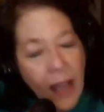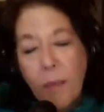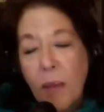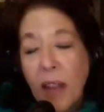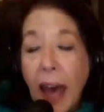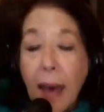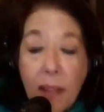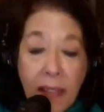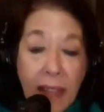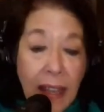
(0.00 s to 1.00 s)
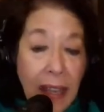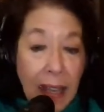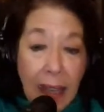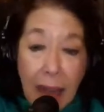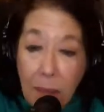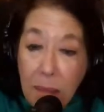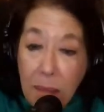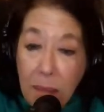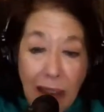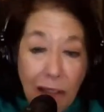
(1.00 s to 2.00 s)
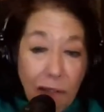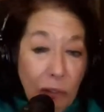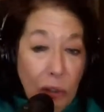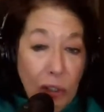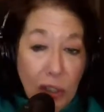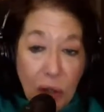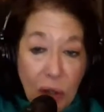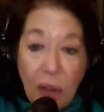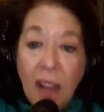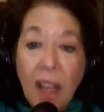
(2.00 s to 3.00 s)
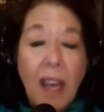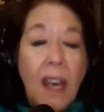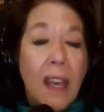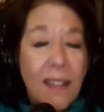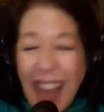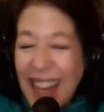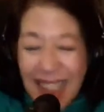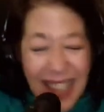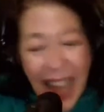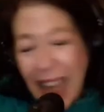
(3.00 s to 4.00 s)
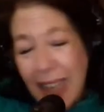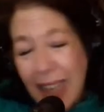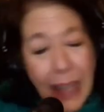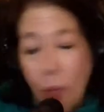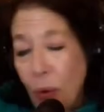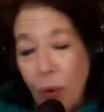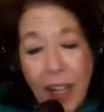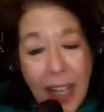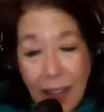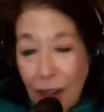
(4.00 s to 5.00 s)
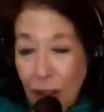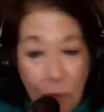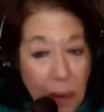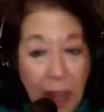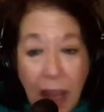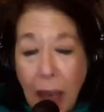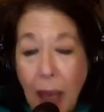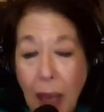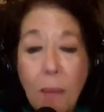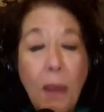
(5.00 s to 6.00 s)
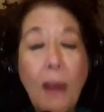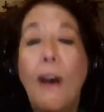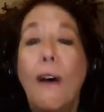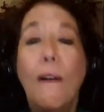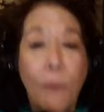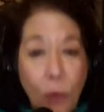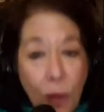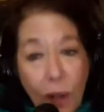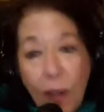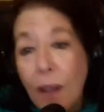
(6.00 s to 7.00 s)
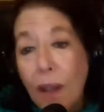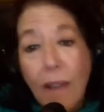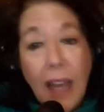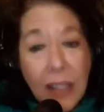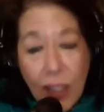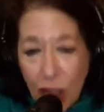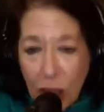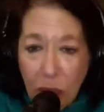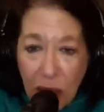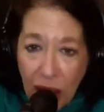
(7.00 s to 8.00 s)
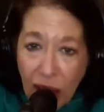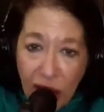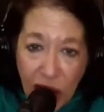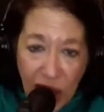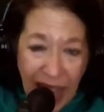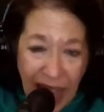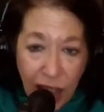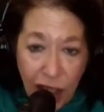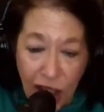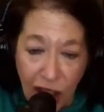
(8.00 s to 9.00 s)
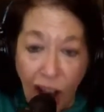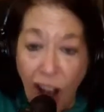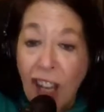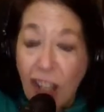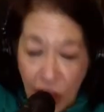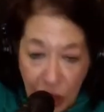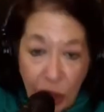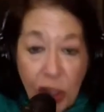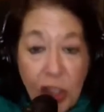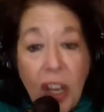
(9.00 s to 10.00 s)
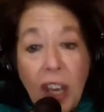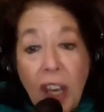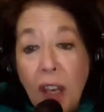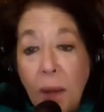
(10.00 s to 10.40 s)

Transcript: But I've been thinking about our fortune, and I decided that we're really not to blame. For the love that's deep inside us all is still the same.